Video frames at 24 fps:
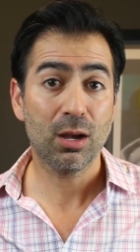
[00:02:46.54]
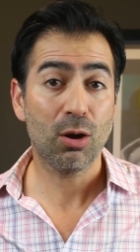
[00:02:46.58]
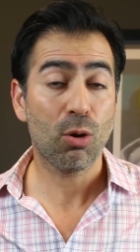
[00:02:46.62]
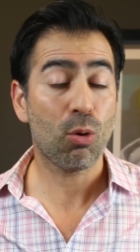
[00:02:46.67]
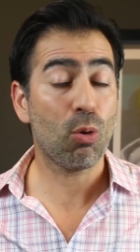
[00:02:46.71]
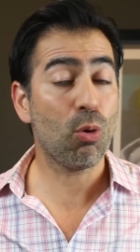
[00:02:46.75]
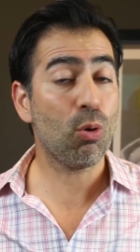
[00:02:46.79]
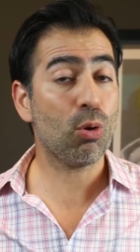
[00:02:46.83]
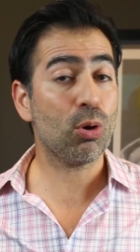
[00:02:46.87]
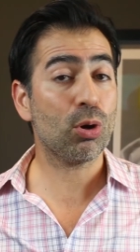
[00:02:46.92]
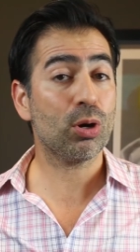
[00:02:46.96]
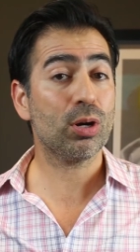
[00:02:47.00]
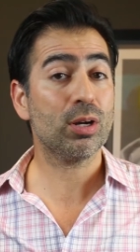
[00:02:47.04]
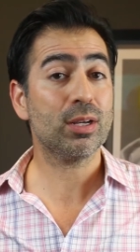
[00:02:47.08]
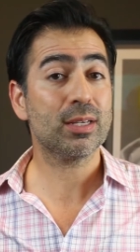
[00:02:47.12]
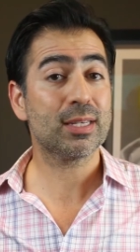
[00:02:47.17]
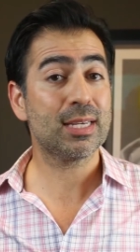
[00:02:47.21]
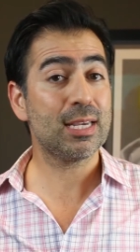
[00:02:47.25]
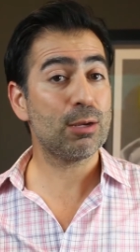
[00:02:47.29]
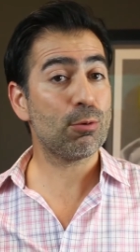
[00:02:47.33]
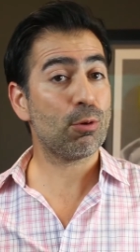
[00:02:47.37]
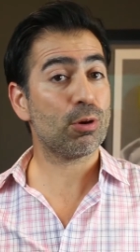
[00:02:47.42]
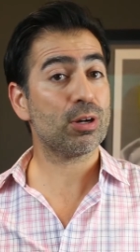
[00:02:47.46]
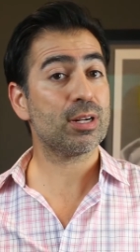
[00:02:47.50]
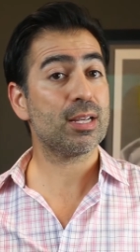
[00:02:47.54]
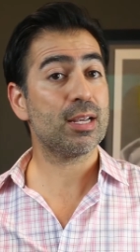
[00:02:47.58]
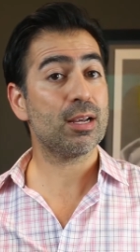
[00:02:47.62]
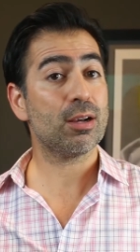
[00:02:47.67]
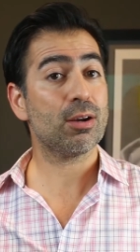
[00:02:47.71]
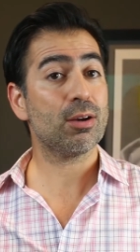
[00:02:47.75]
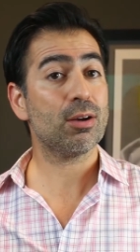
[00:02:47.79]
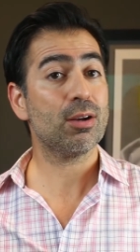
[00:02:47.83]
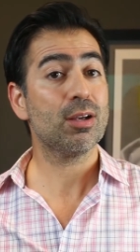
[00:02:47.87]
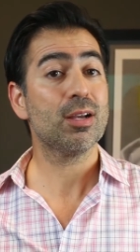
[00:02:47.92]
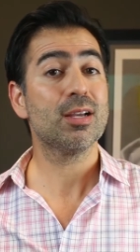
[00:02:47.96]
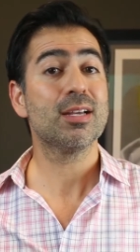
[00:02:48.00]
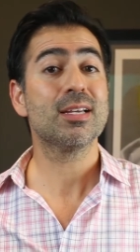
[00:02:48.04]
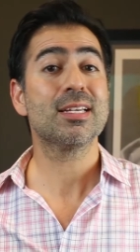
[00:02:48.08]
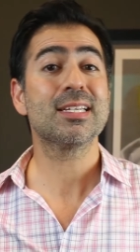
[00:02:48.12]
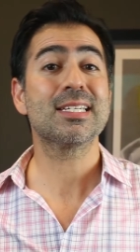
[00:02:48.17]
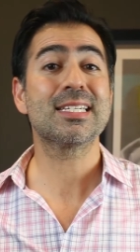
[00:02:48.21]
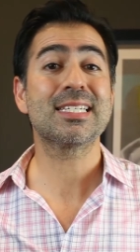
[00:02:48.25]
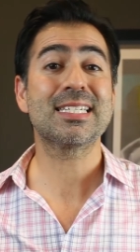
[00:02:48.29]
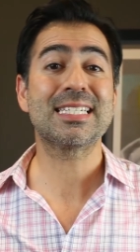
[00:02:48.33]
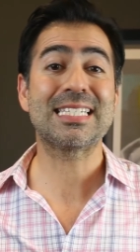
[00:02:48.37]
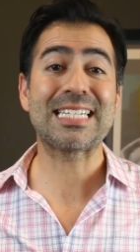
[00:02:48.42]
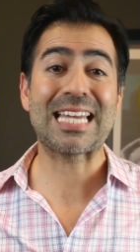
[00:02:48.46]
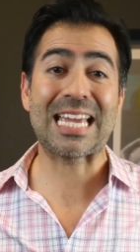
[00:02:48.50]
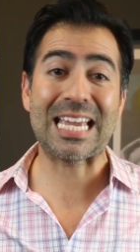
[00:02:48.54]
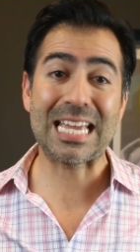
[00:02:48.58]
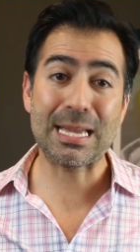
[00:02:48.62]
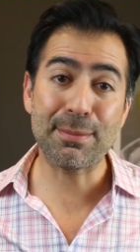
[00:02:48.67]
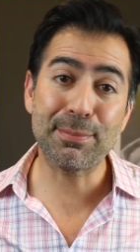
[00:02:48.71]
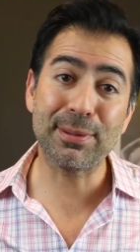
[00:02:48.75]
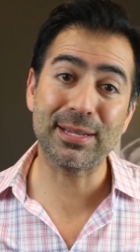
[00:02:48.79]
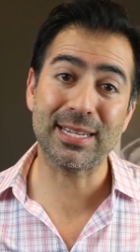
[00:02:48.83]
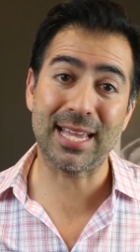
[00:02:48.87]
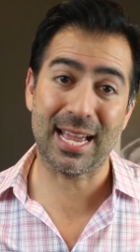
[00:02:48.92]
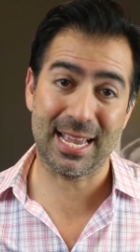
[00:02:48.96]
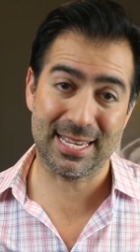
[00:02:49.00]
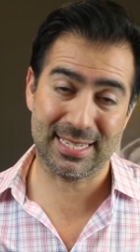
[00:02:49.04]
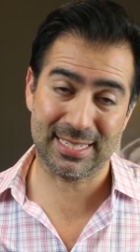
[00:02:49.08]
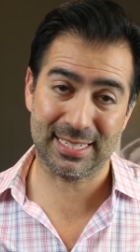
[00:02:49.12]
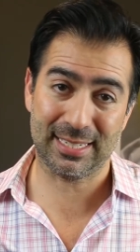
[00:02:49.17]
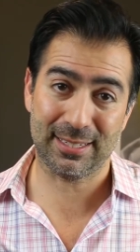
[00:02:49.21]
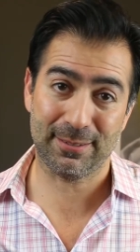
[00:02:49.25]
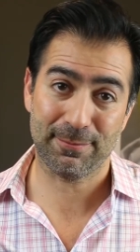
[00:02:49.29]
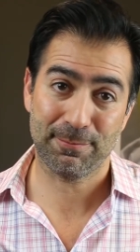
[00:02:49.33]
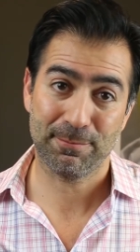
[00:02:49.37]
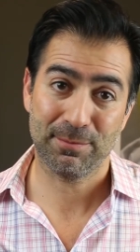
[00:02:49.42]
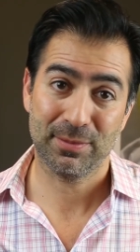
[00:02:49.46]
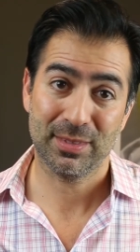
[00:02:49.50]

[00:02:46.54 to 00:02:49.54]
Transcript: or keyword here, stabilizing,